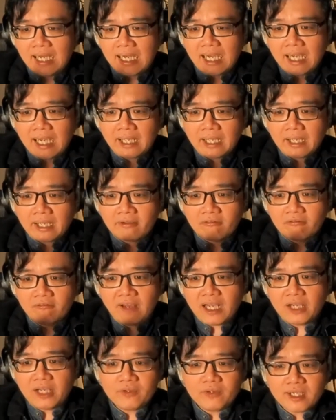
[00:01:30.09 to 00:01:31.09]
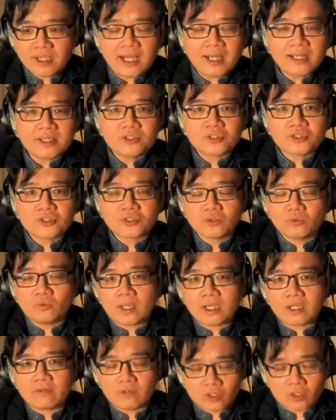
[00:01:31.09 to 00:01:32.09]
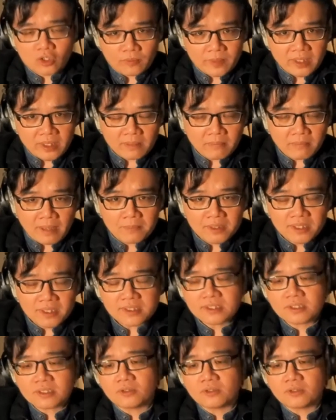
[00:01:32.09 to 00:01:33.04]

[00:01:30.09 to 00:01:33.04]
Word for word: Uh, Valerie Kang is also one of the committee members,